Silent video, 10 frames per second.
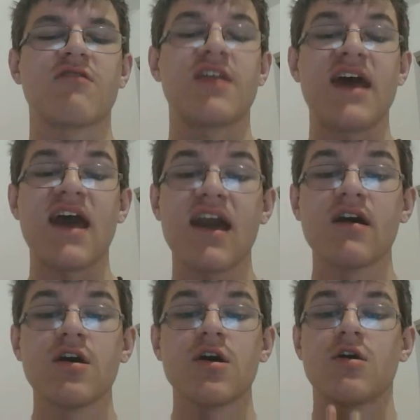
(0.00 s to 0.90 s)

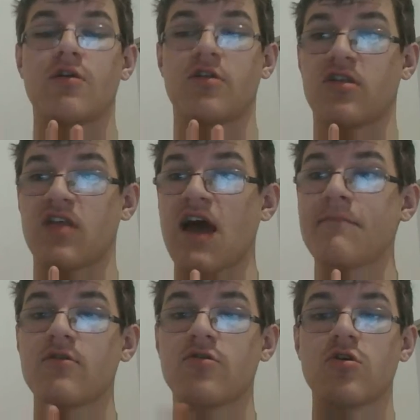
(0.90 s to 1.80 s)
Today, it's
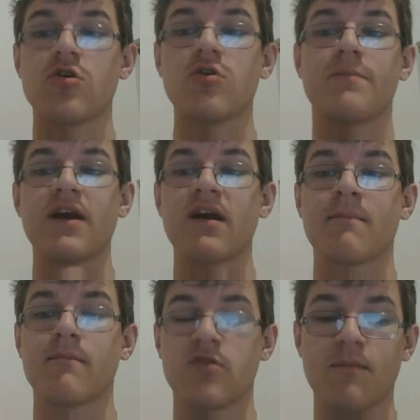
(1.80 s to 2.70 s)
time to
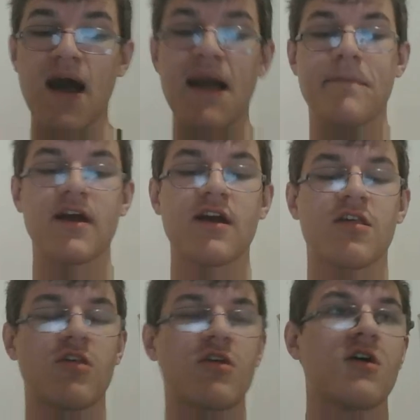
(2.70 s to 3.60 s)
do my
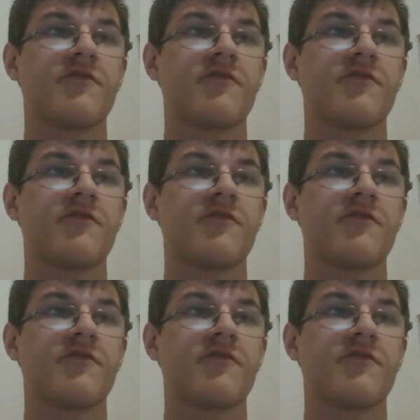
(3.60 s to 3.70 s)
picks